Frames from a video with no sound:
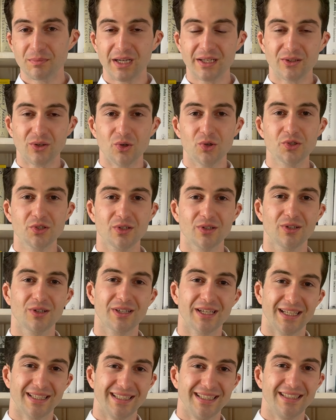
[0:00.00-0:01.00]
might also
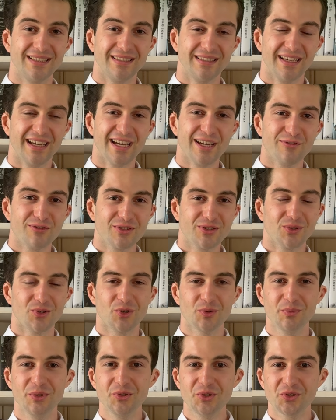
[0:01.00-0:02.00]
look at ETFs
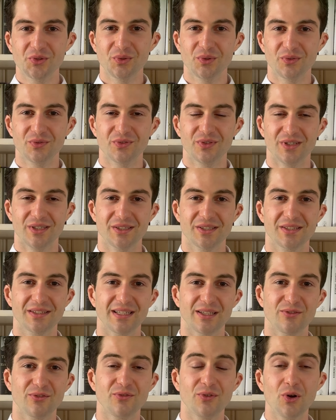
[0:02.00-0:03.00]
or mutual funds
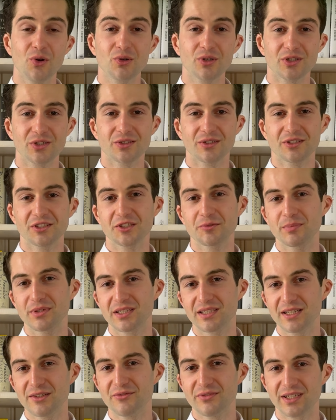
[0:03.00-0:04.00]
that focus on
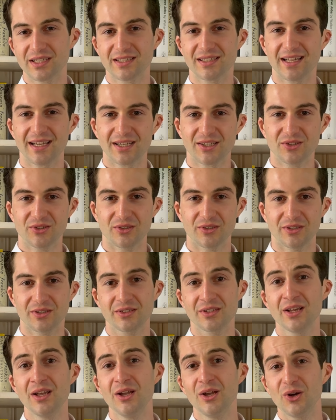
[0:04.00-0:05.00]
specific
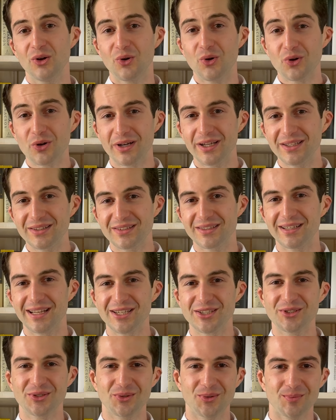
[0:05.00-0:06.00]
sectors or
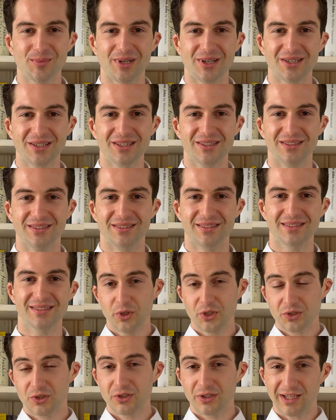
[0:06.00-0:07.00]
international markets,
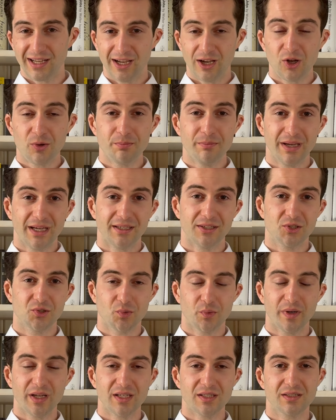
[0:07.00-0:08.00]
which could help manage
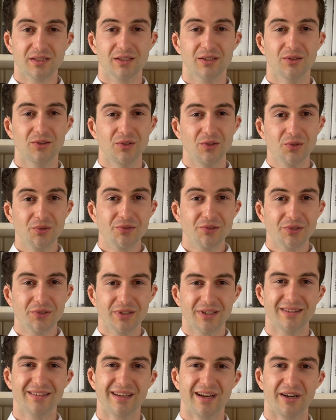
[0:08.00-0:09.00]
risk due to
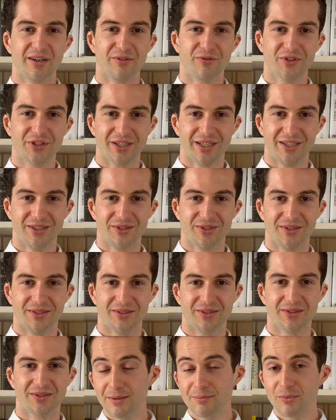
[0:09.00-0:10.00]
the tariff
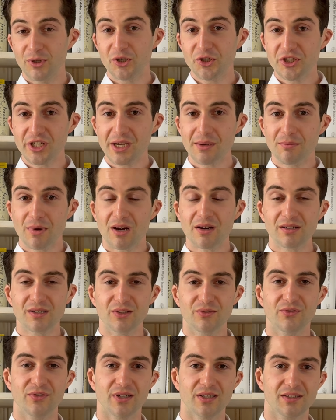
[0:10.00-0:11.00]
changes. Emerging
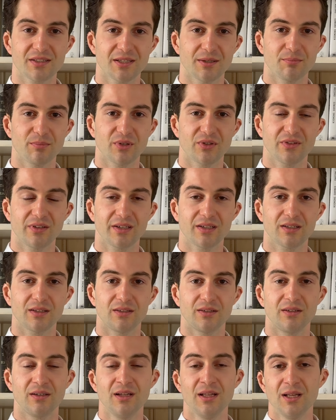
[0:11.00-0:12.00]
market funds in
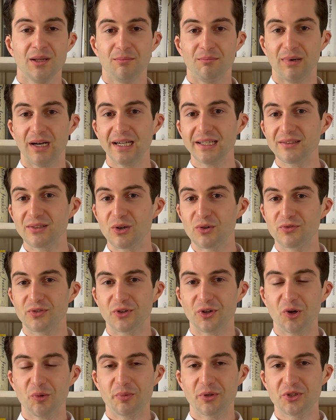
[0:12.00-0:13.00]
particular might
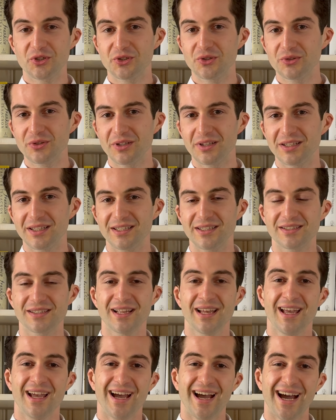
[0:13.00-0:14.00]
offer opportunities
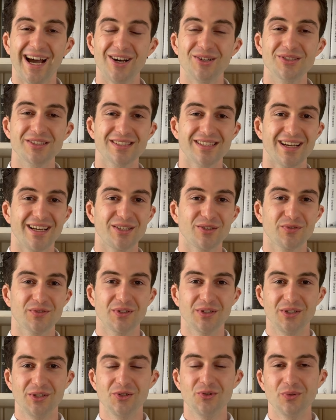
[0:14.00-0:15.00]
outside of
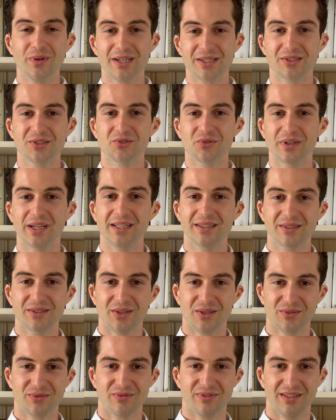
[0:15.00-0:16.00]
the US trade
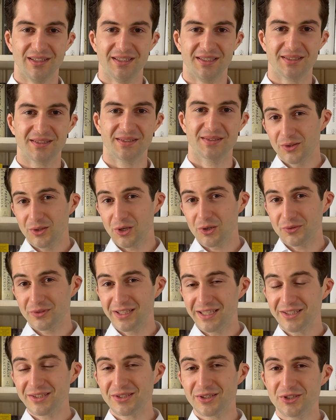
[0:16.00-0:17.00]
conflict. Though
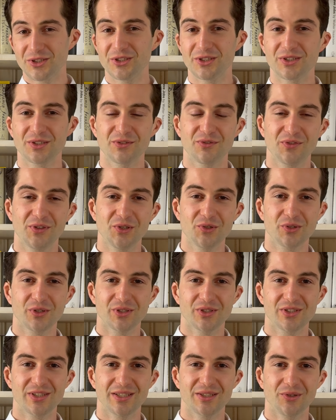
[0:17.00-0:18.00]
these are just a few
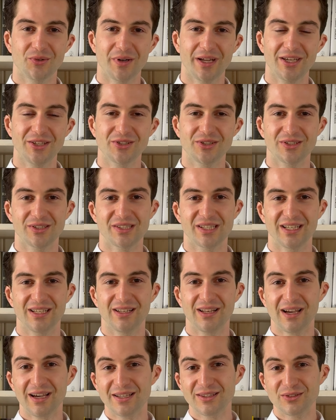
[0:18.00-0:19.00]
considerations in
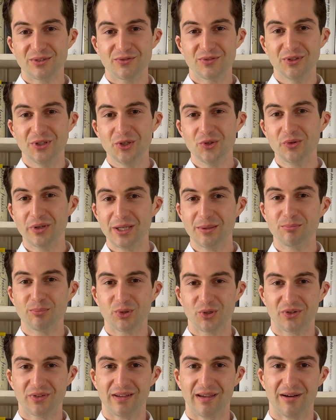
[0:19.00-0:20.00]
light of new
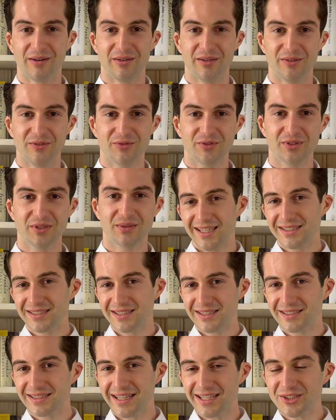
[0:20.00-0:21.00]
import tariffs, it's
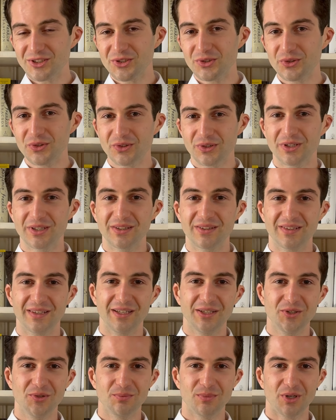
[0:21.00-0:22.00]
essential to
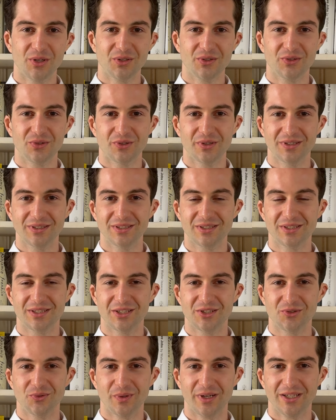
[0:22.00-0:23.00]
continue monitoring the
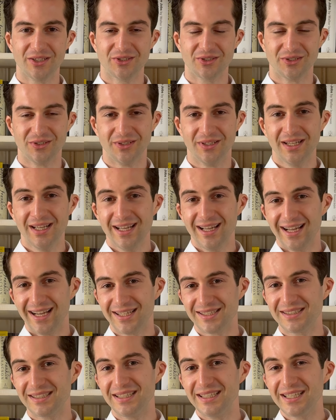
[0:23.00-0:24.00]
situation,
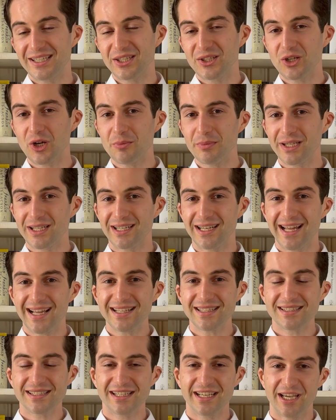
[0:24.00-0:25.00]
as the economic
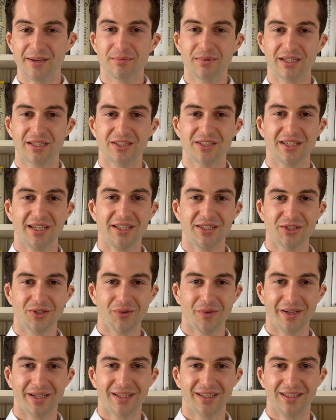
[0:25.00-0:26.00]
landscape can change
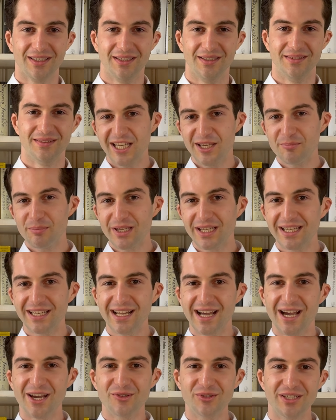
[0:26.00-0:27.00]
quickly. Keeping an
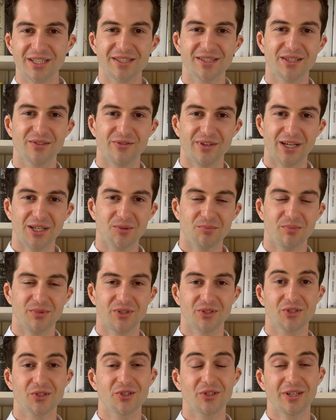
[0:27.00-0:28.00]
eye on these
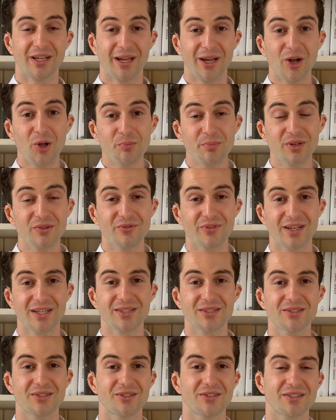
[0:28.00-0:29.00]
developments could help
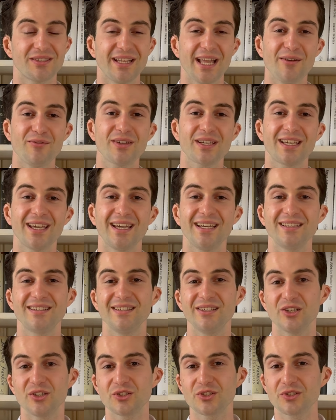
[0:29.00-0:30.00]
investors navigate
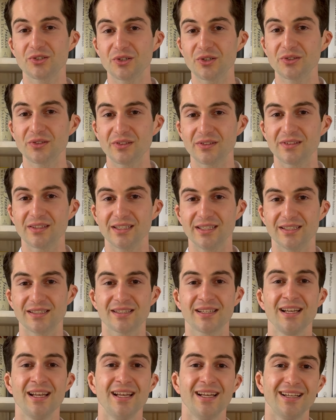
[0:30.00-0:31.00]
the
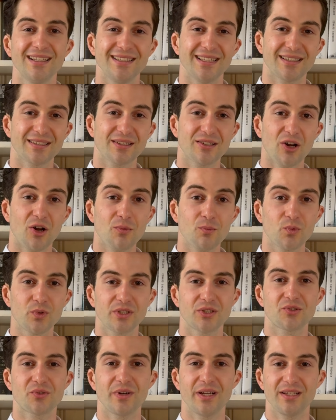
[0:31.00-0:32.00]
uncertainties that come
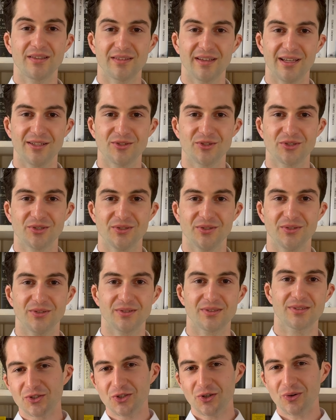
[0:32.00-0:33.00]
with trade
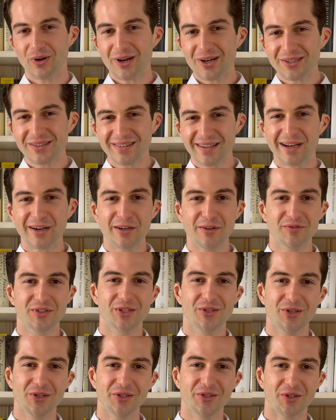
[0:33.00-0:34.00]
tensions. So are tariffs
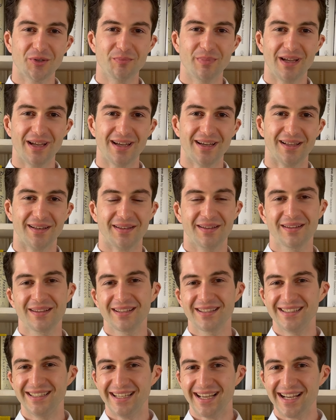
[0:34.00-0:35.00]
good or bad?
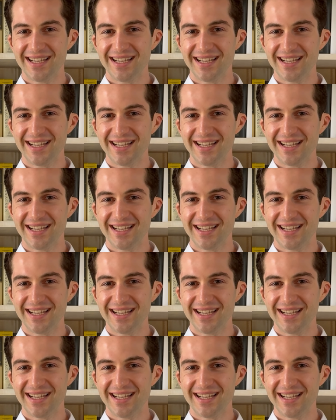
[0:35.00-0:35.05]
The